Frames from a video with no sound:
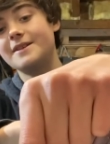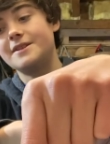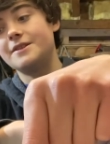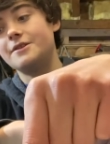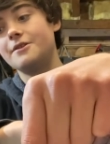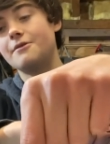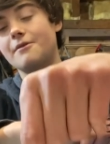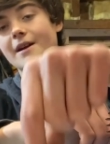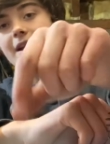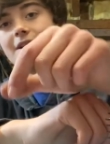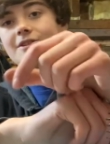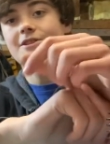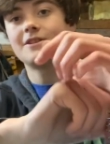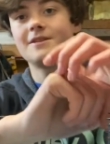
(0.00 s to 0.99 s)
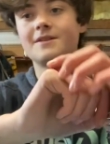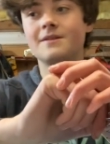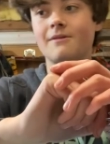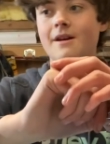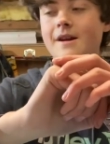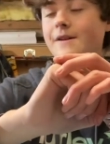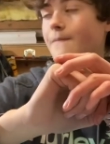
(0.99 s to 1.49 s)
these newer engines,
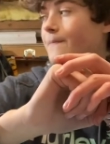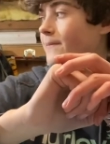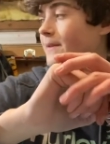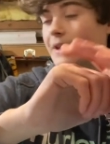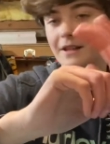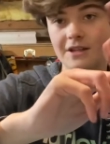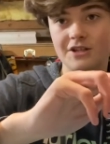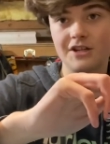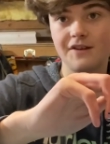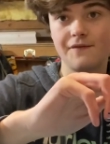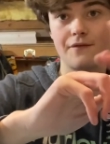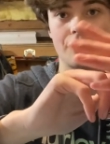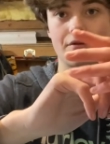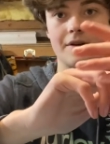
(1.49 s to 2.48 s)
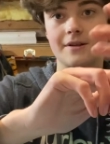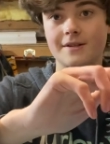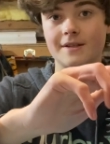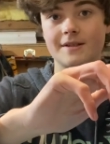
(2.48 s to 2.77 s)
right, like the G4s